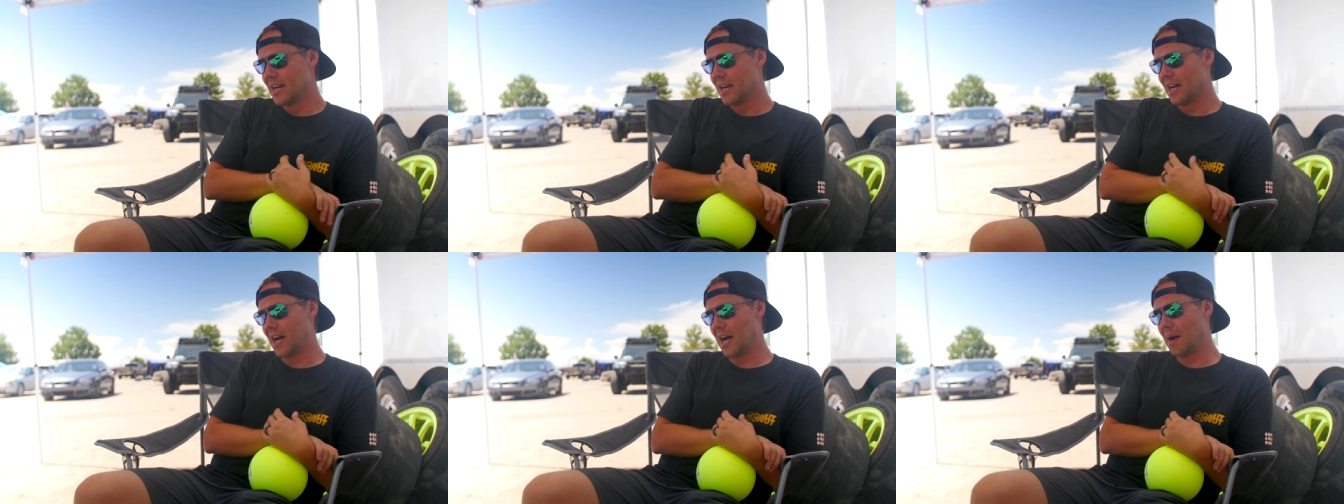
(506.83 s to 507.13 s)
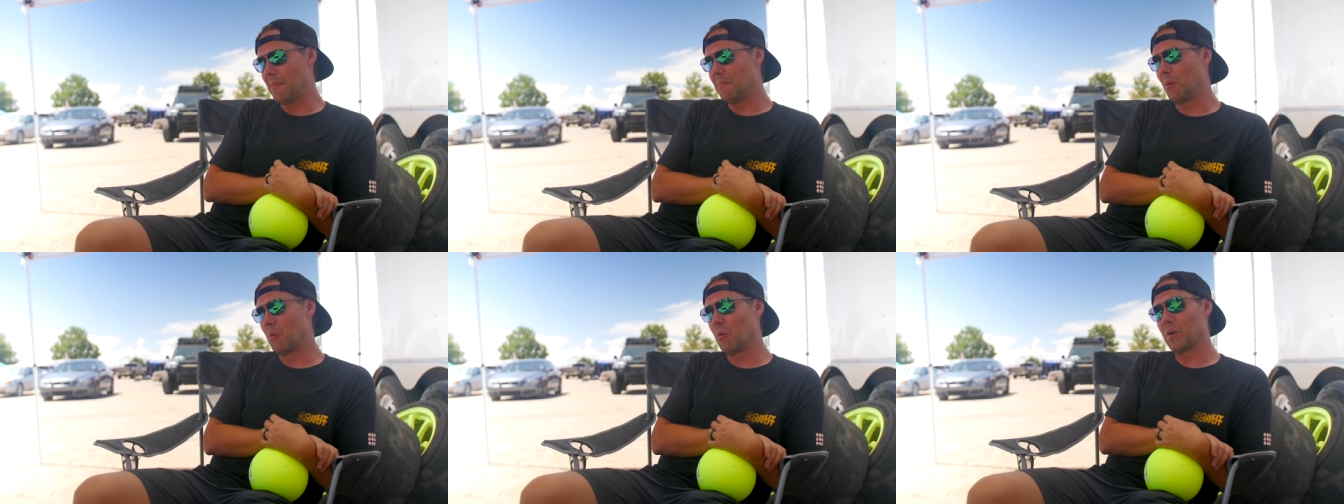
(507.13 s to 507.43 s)

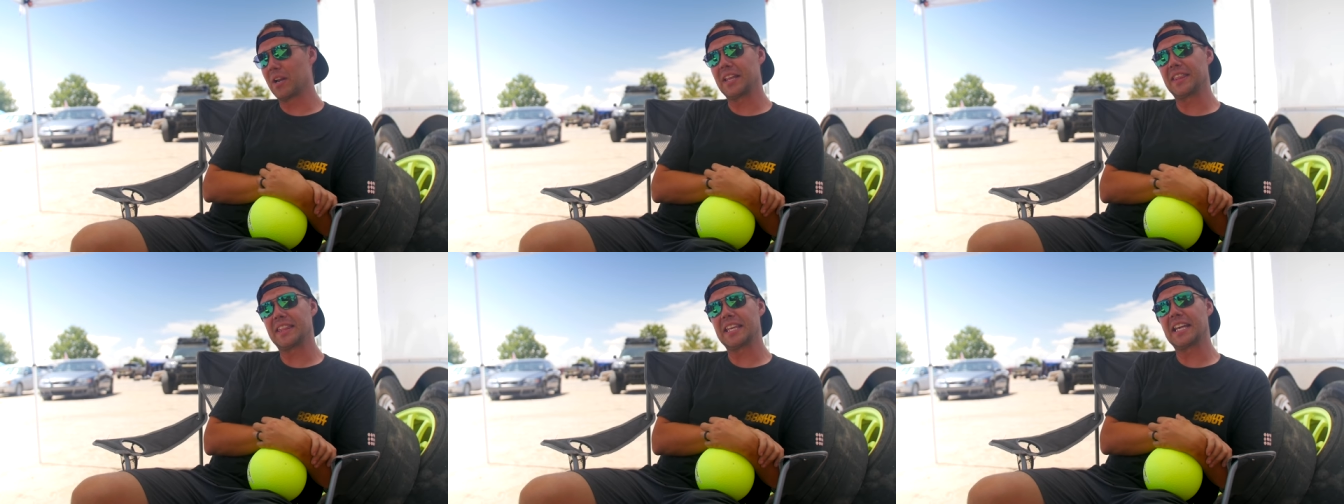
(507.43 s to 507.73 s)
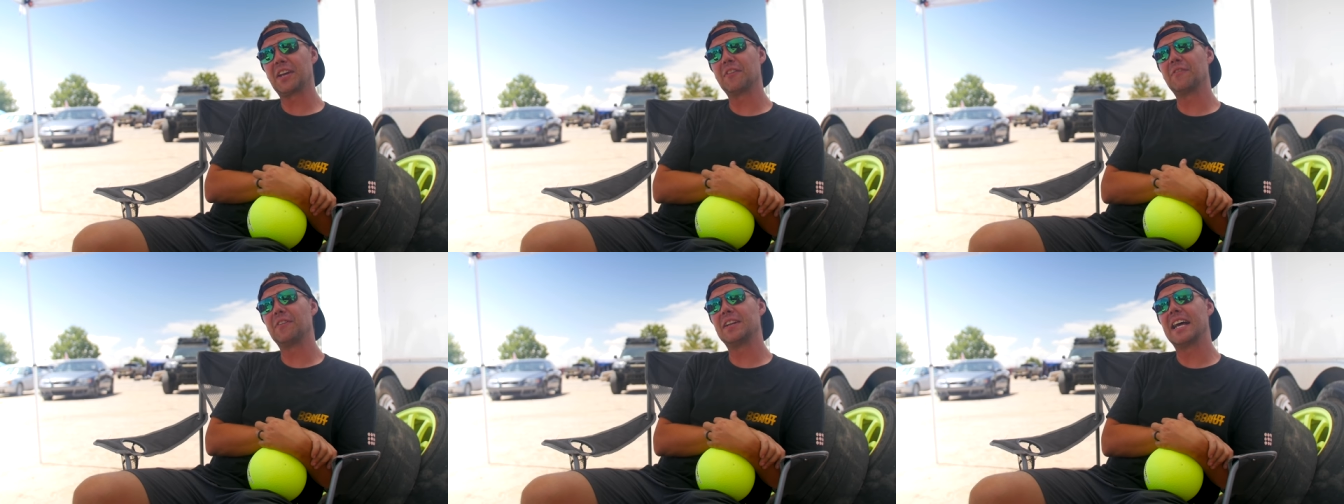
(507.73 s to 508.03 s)
Um, but what I
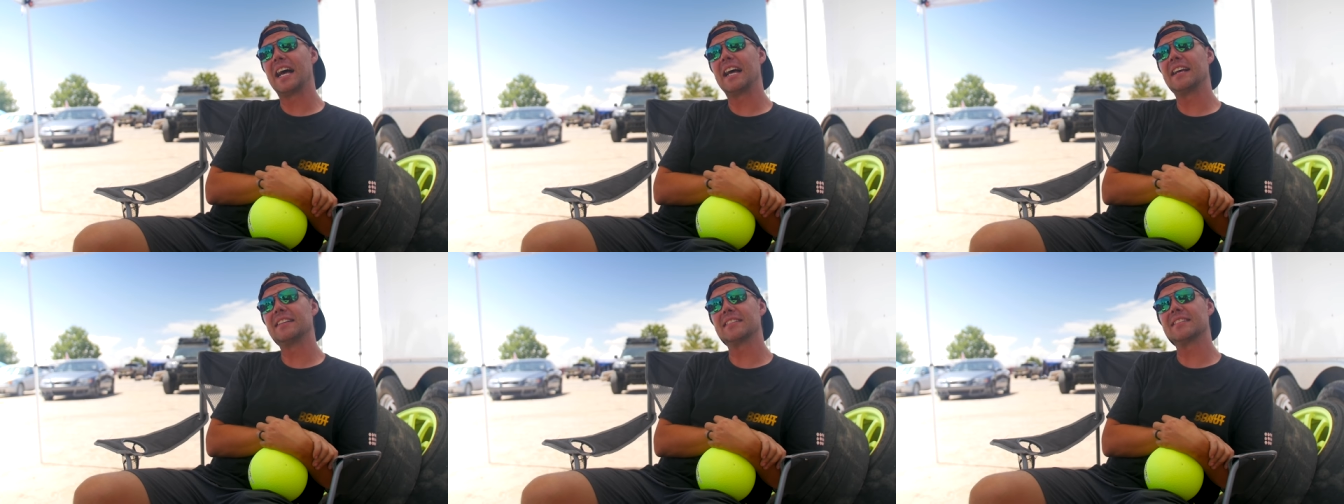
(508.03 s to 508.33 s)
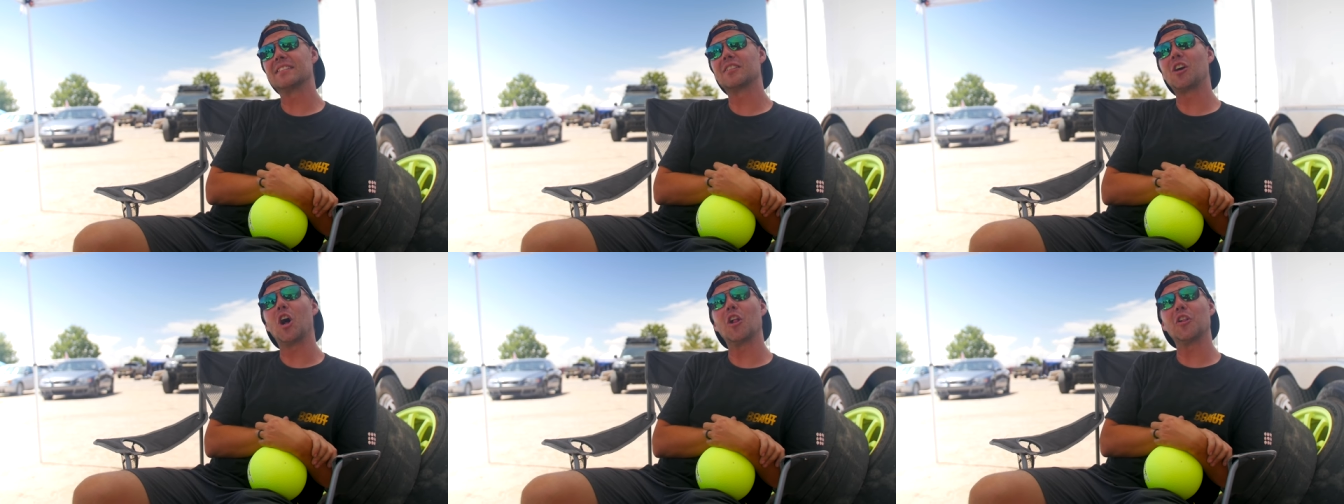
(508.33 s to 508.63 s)
think of it as
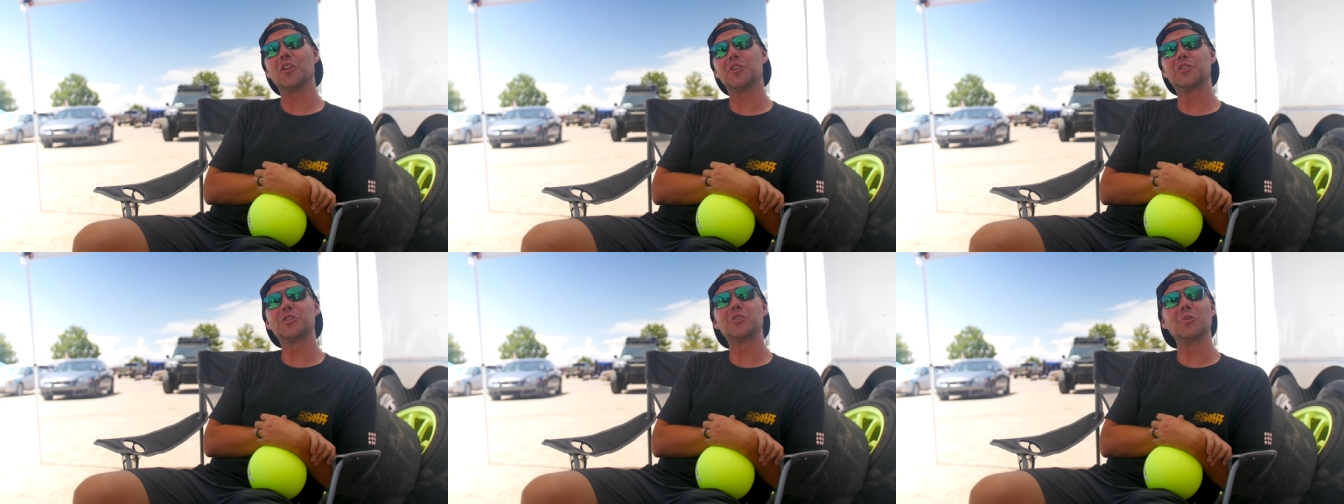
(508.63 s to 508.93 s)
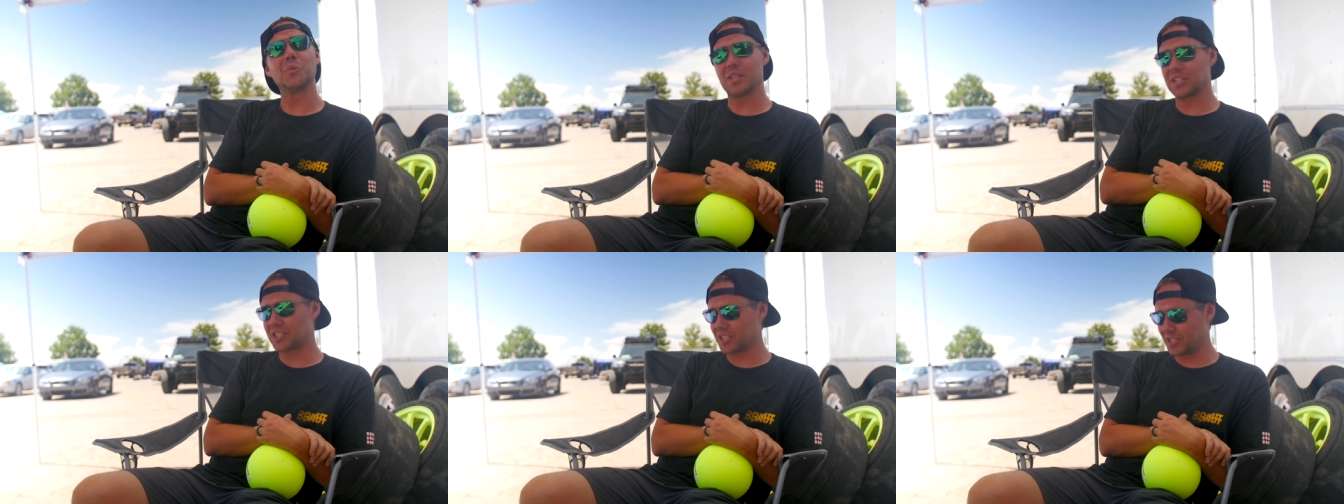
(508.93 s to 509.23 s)
is college
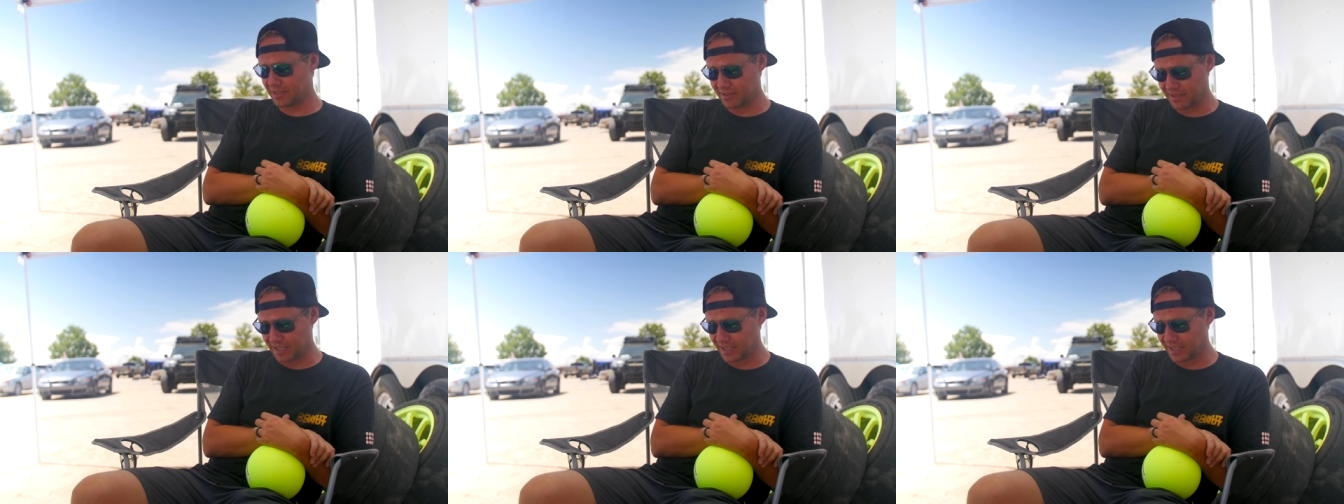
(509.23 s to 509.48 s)
tuition.